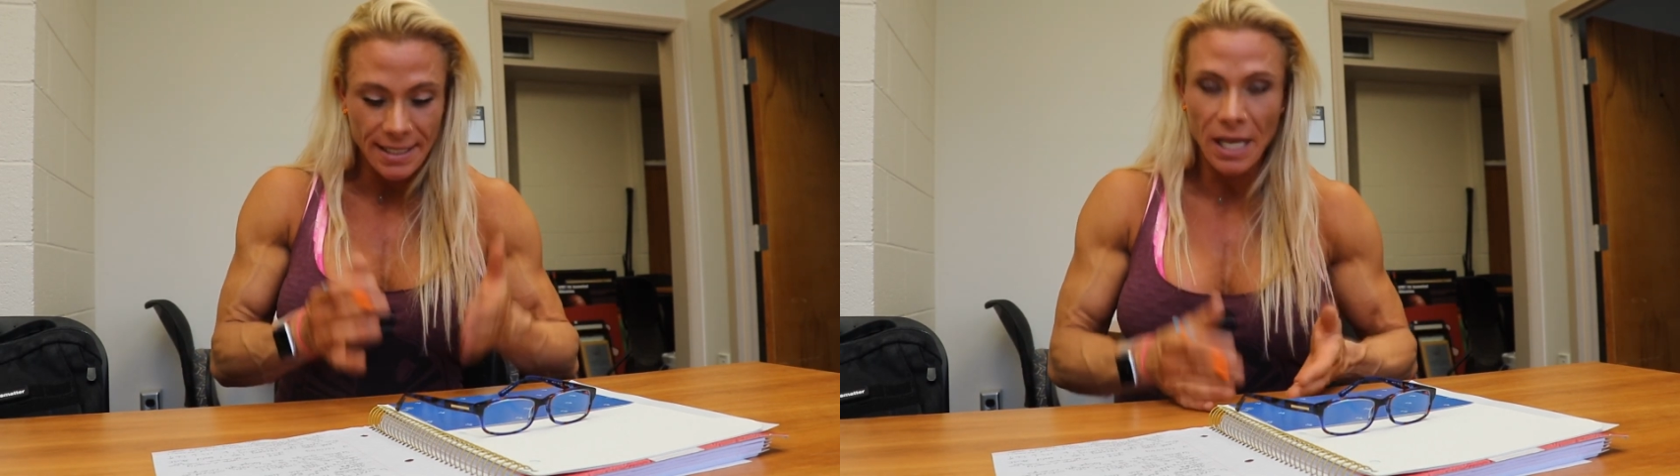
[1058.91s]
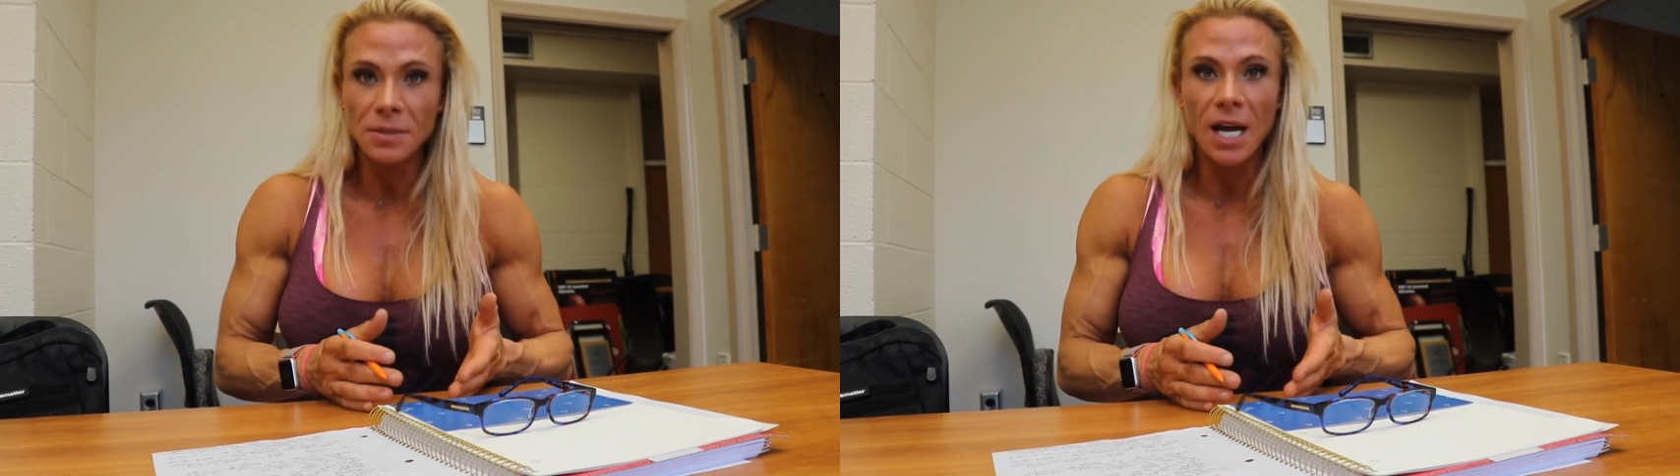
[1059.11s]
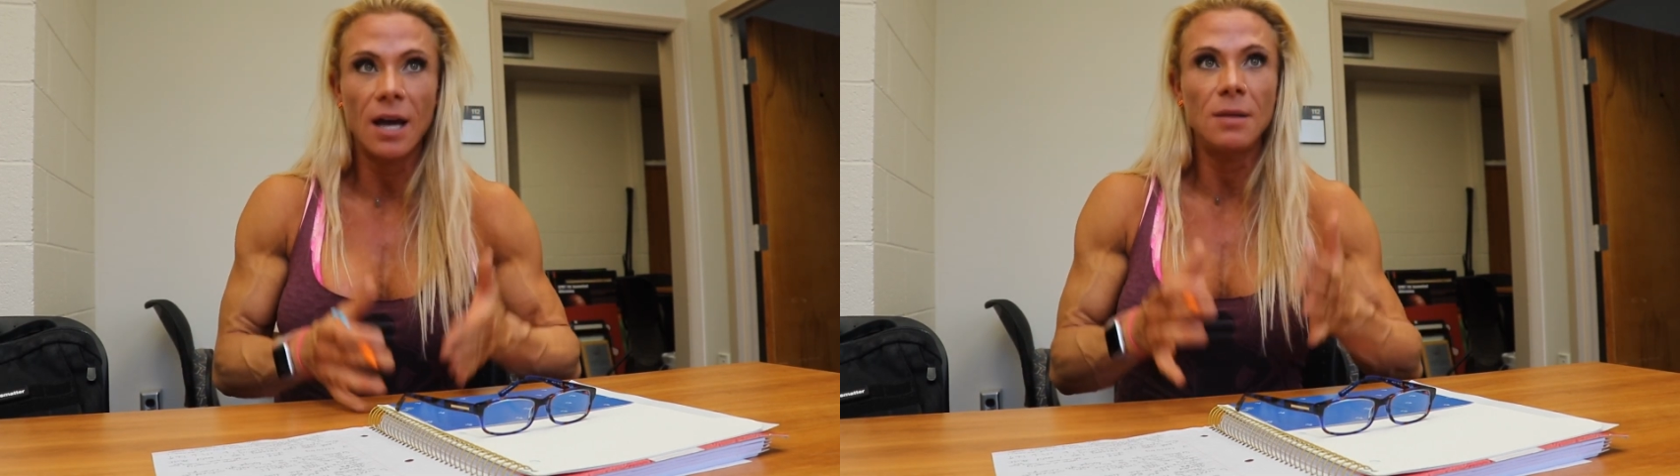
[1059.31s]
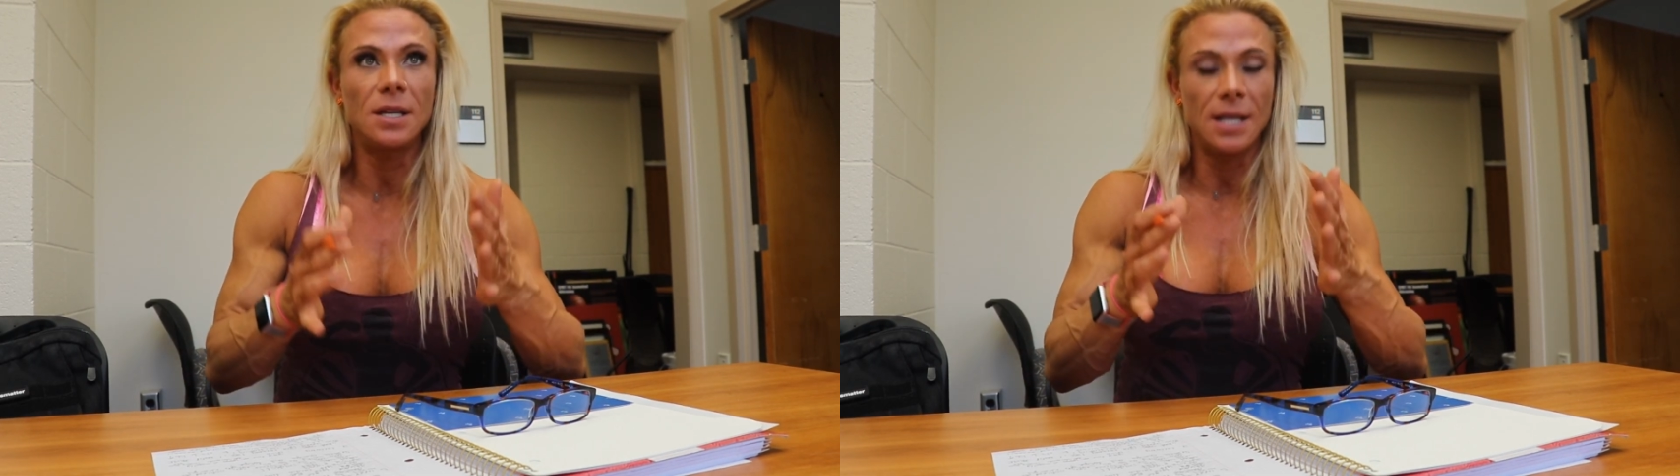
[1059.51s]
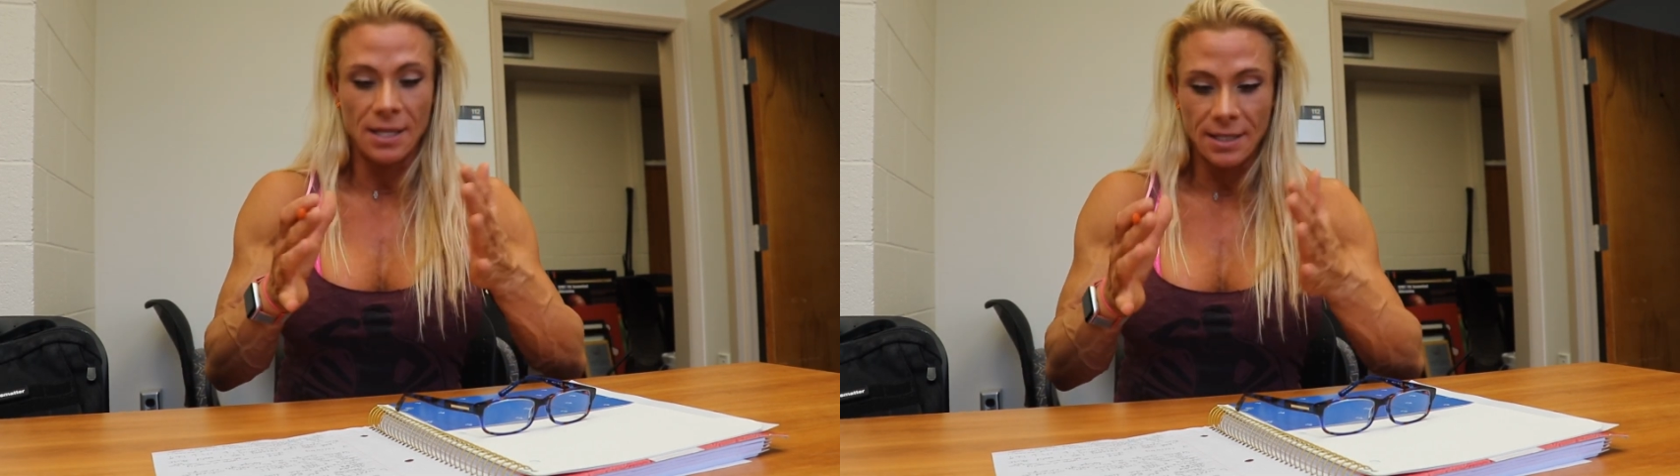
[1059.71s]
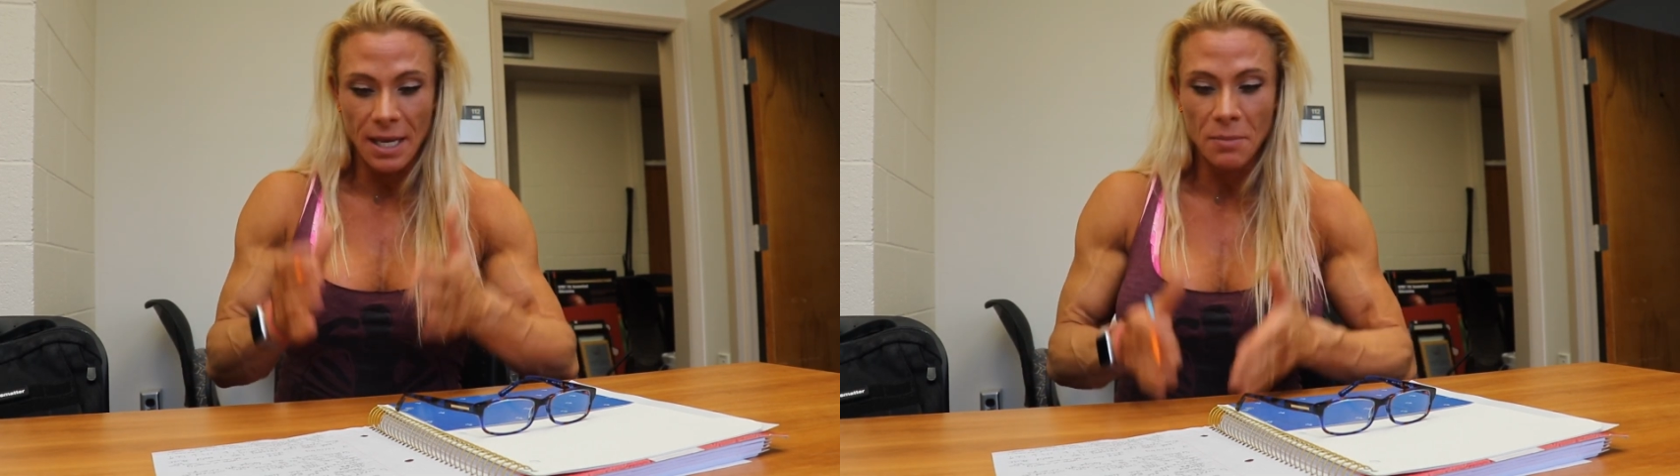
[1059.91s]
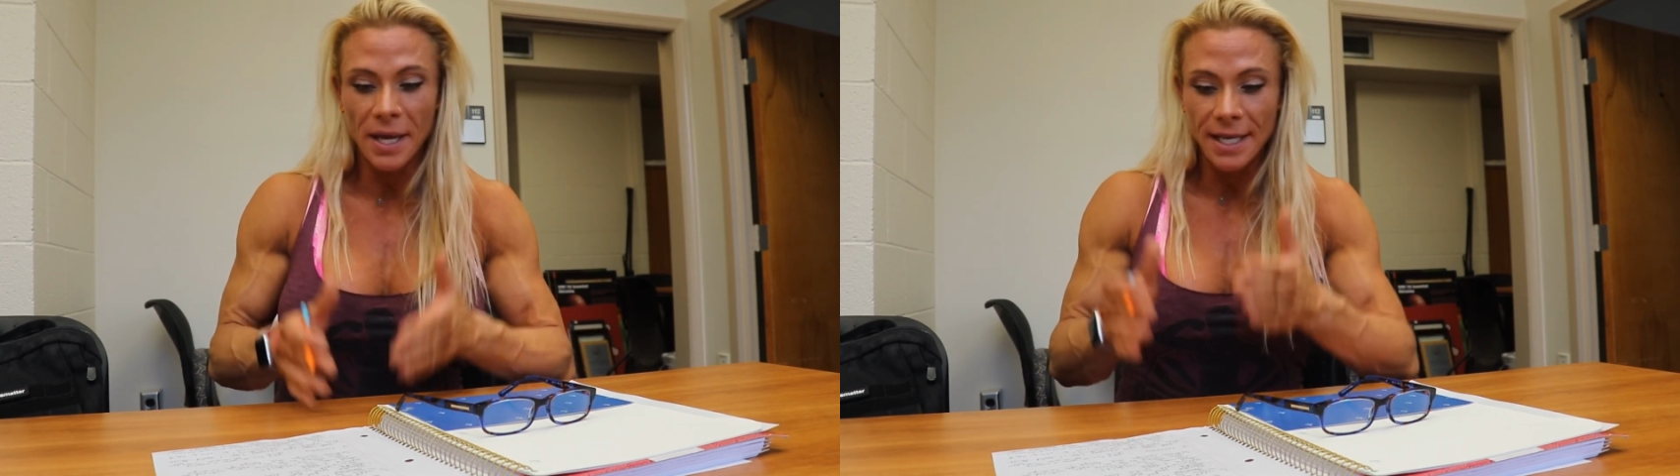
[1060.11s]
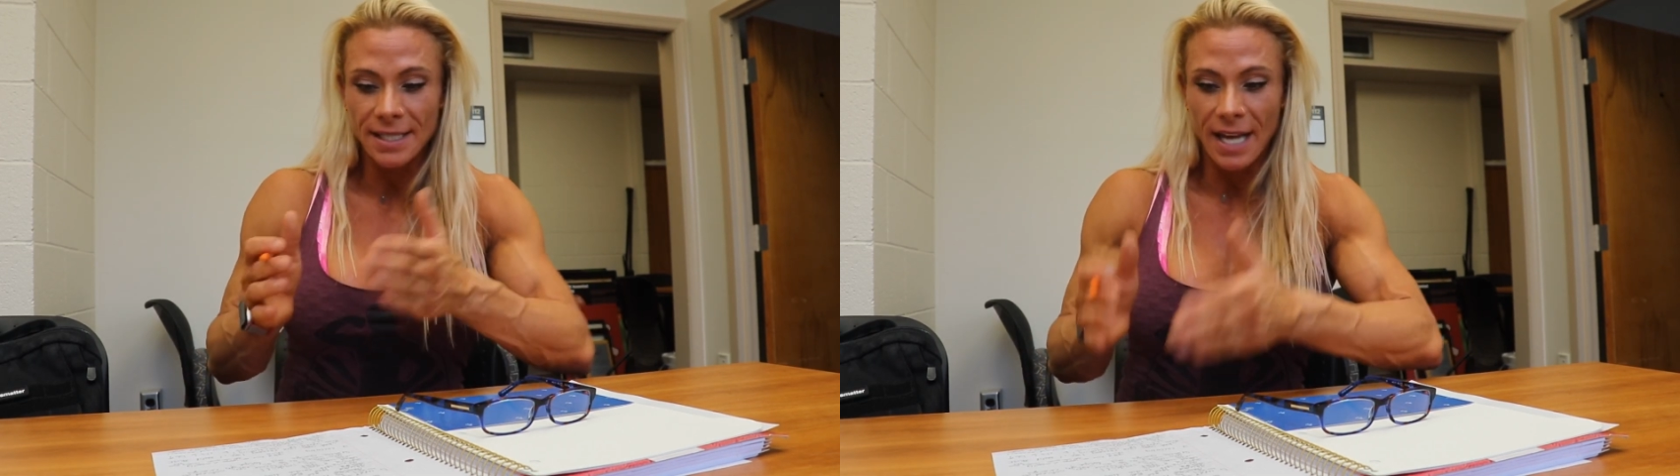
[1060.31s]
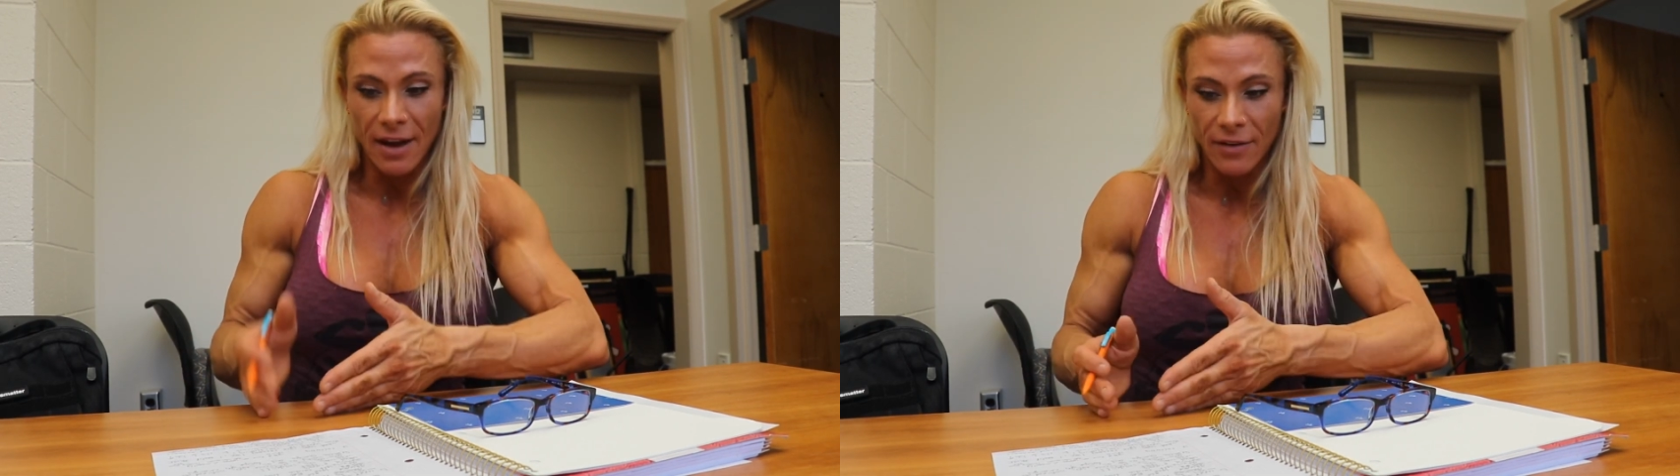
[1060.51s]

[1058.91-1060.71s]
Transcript: same time and in the same place